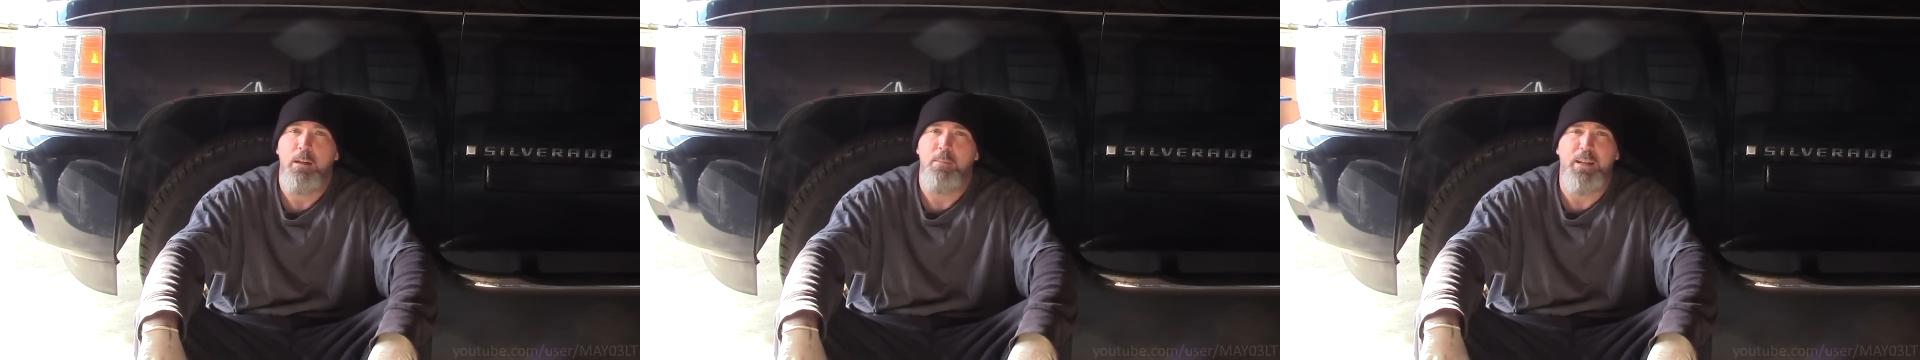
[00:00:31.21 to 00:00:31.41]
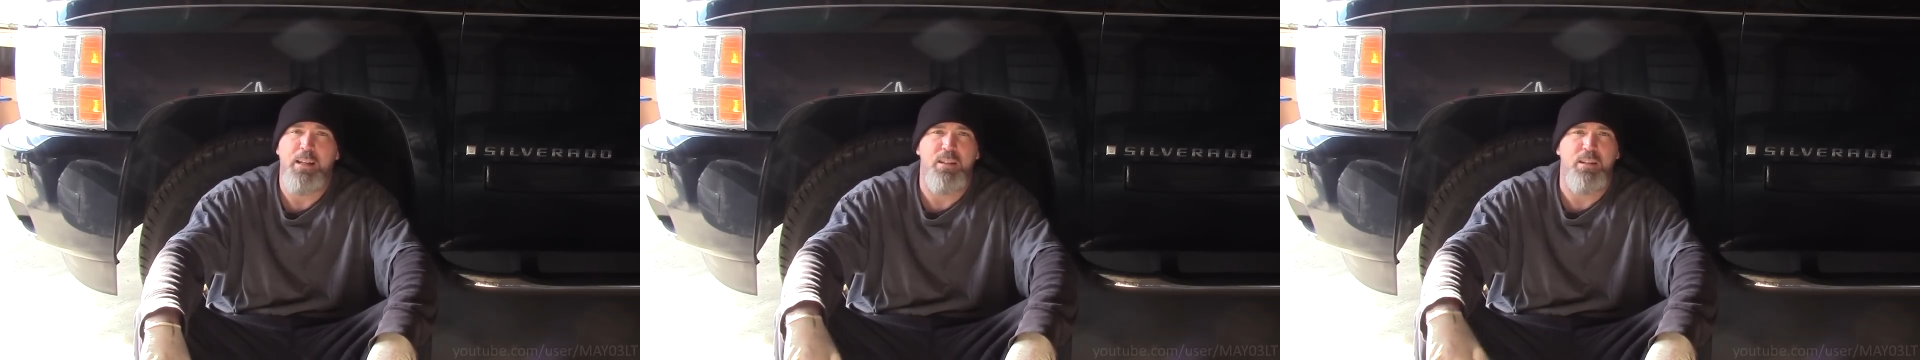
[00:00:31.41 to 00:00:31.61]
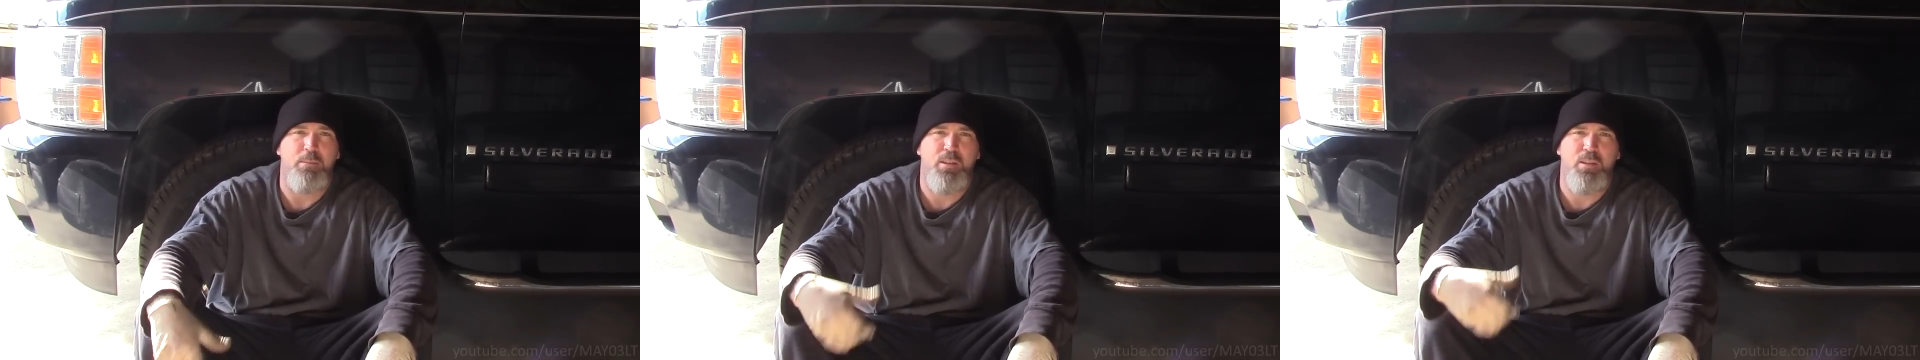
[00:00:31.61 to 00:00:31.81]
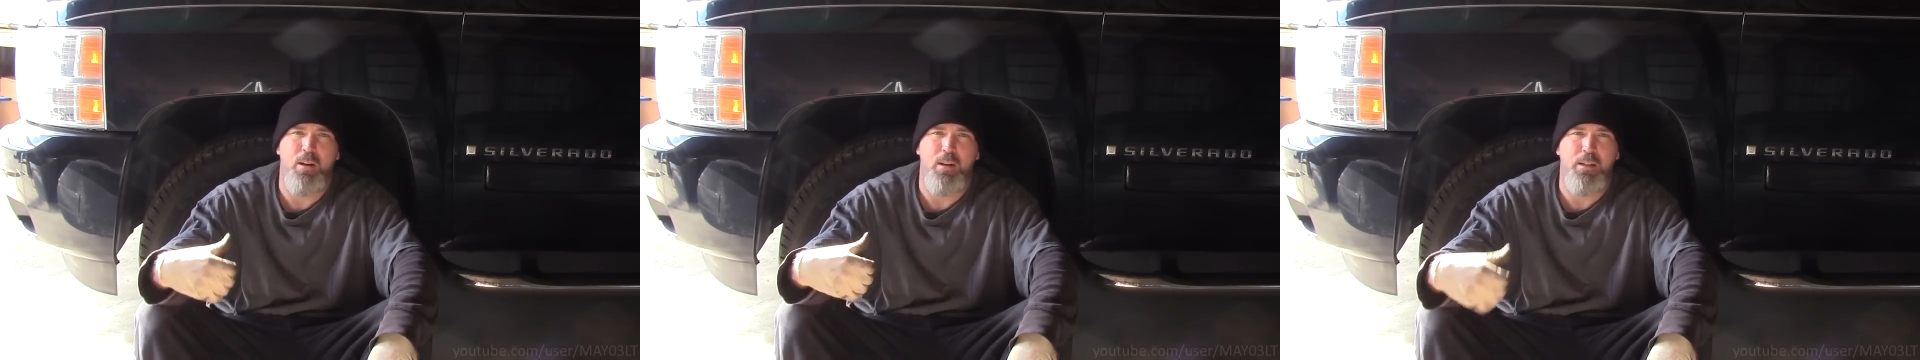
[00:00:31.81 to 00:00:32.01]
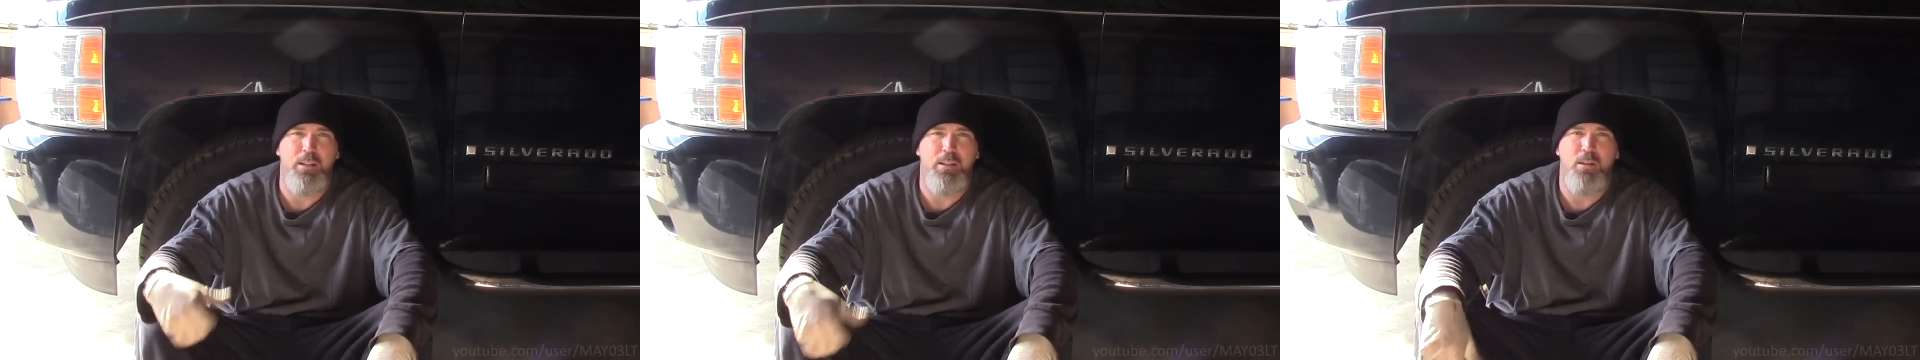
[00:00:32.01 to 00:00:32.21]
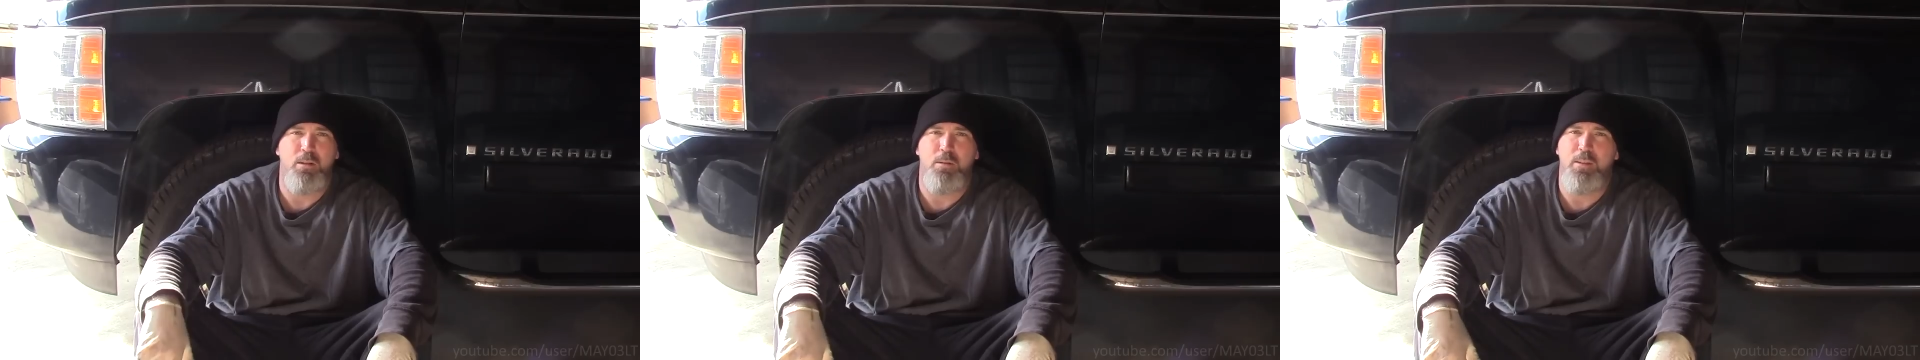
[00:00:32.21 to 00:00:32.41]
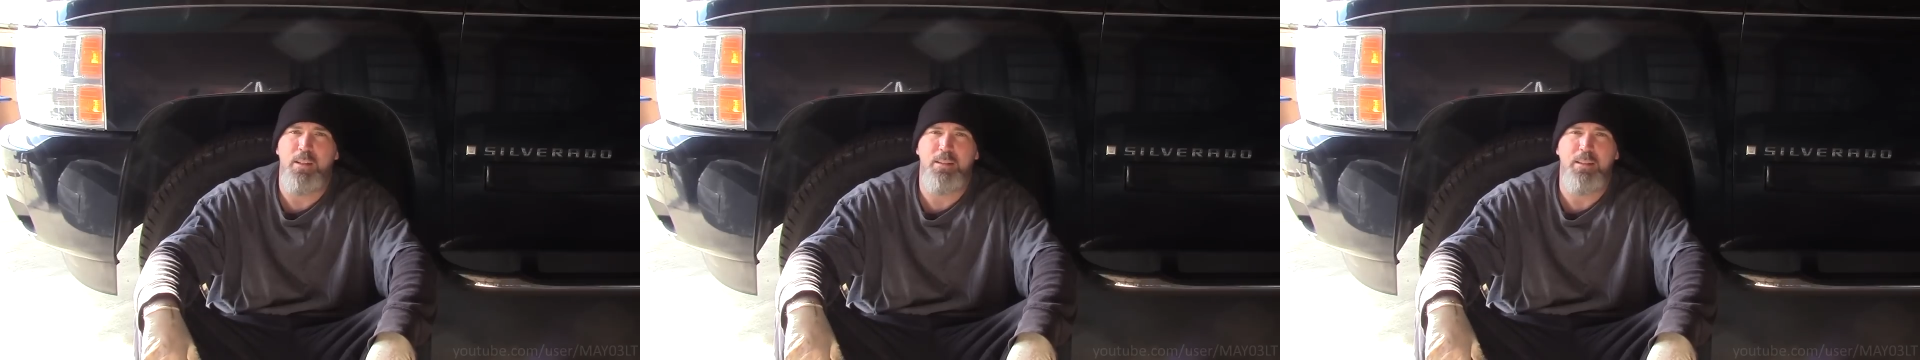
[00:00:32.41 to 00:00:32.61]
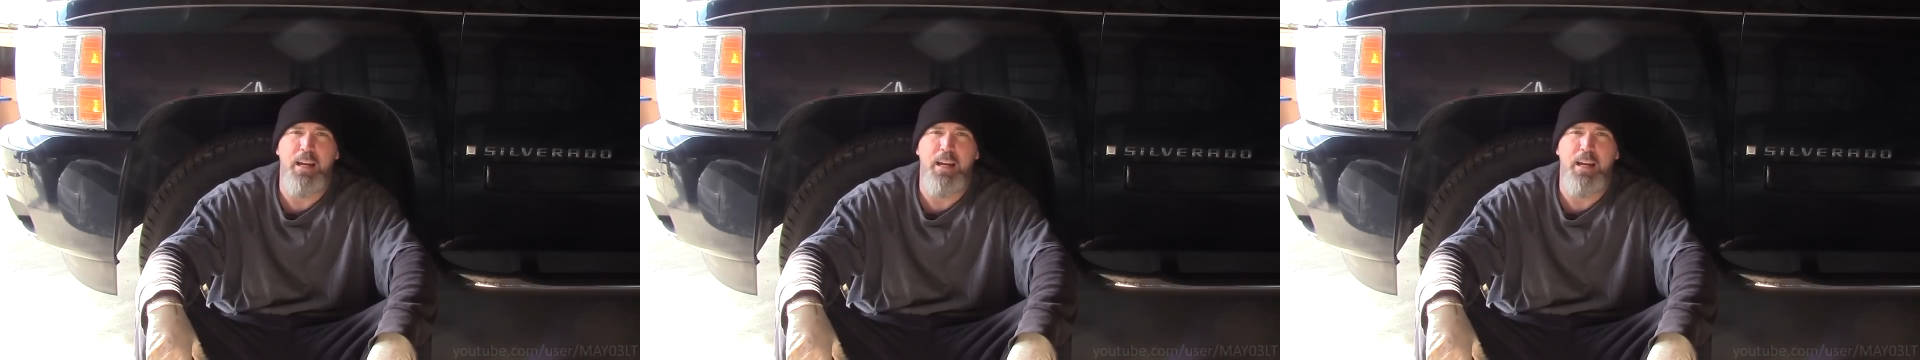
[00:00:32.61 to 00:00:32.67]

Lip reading: because I'm starting to do this